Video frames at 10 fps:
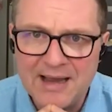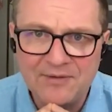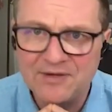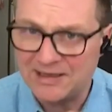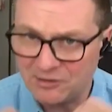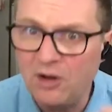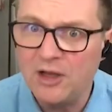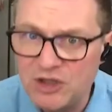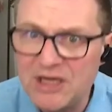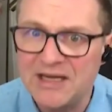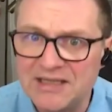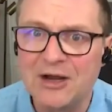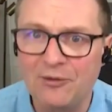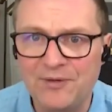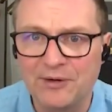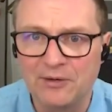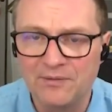The technology is out there.